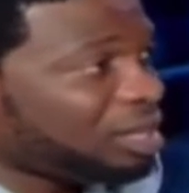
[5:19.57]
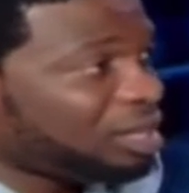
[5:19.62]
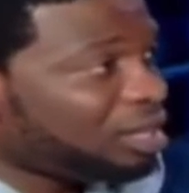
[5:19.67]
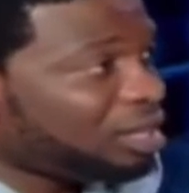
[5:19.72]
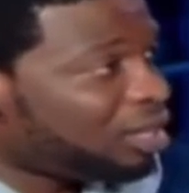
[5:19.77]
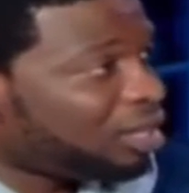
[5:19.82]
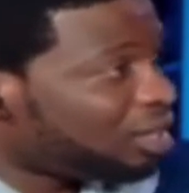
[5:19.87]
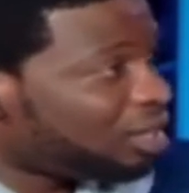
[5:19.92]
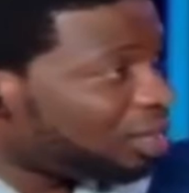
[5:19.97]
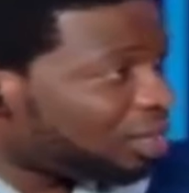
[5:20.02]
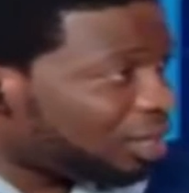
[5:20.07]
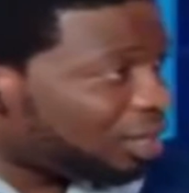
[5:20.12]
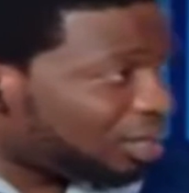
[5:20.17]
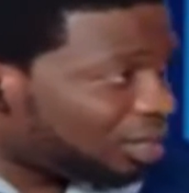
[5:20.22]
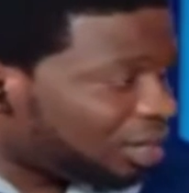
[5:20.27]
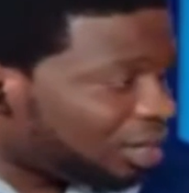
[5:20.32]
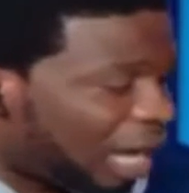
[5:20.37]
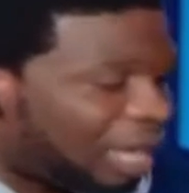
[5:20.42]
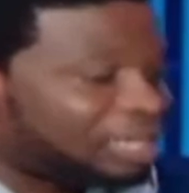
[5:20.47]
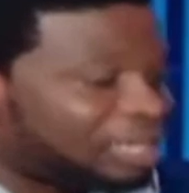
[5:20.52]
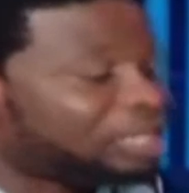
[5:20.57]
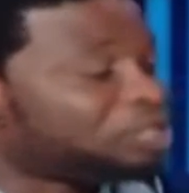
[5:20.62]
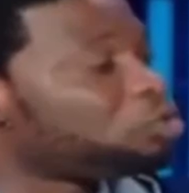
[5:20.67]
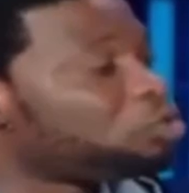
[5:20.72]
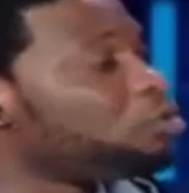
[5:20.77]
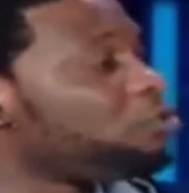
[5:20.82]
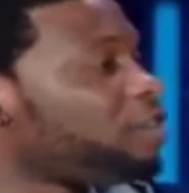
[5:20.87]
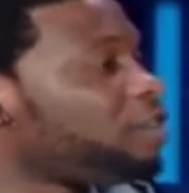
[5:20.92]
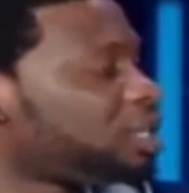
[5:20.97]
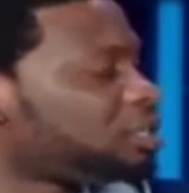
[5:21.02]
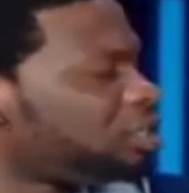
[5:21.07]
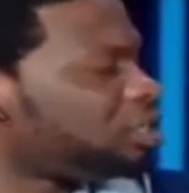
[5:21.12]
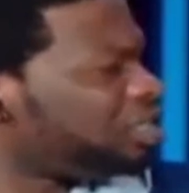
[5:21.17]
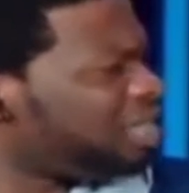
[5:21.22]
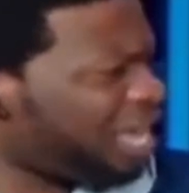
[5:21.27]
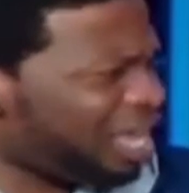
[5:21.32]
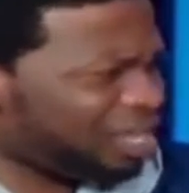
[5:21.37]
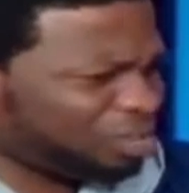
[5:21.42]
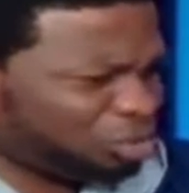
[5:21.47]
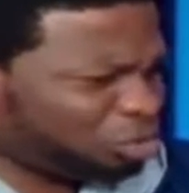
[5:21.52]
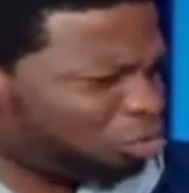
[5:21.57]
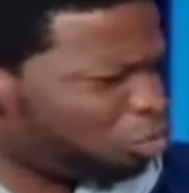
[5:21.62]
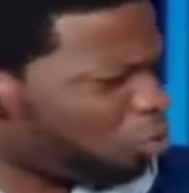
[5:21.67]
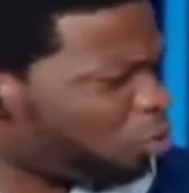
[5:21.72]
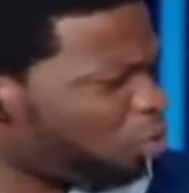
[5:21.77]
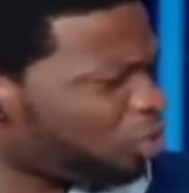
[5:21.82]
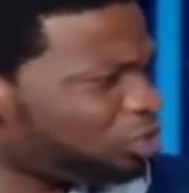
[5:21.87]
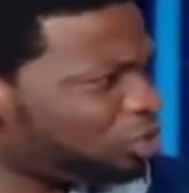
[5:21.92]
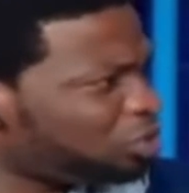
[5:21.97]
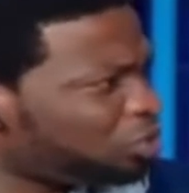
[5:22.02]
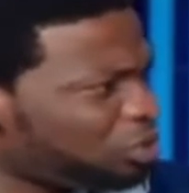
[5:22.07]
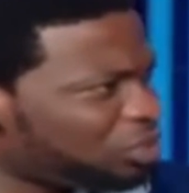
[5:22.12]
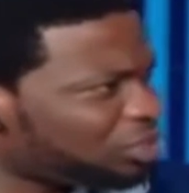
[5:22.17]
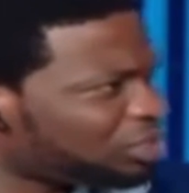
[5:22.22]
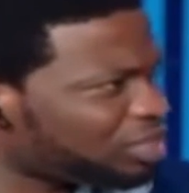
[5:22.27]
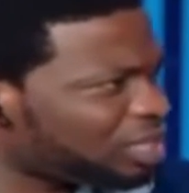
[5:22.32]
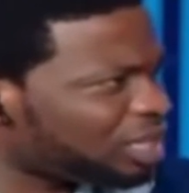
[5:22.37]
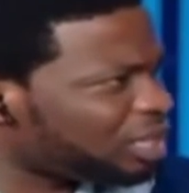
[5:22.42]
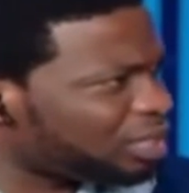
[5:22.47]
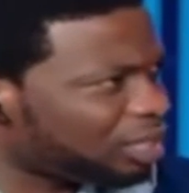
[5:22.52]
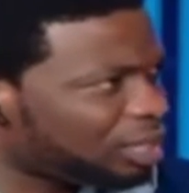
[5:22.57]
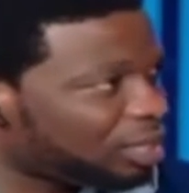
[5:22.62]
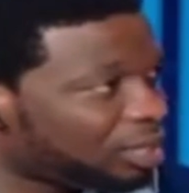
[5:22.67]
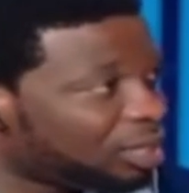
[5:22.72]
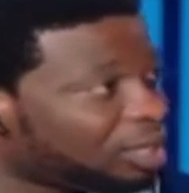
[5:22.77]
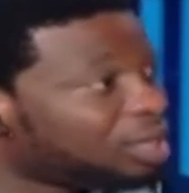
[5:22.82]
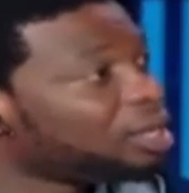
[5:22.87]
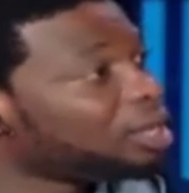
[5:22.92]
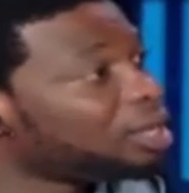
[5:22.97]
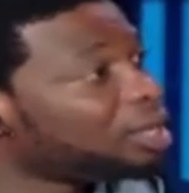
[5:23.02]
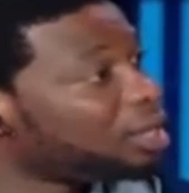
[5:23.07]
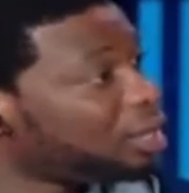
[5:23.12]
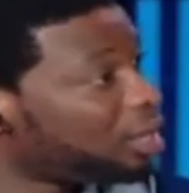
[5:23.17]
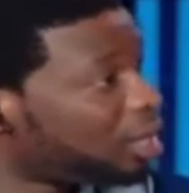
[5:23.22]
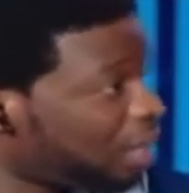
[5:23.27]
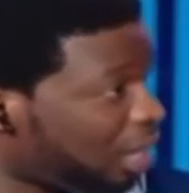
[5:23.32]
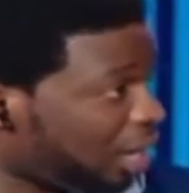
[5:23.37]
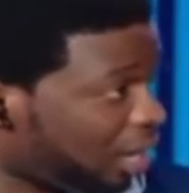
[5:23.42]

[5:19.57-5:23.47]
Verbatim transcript: And there's no vaccine. And there's no vaccine. They ask you questions. There's no vaccine for malaria.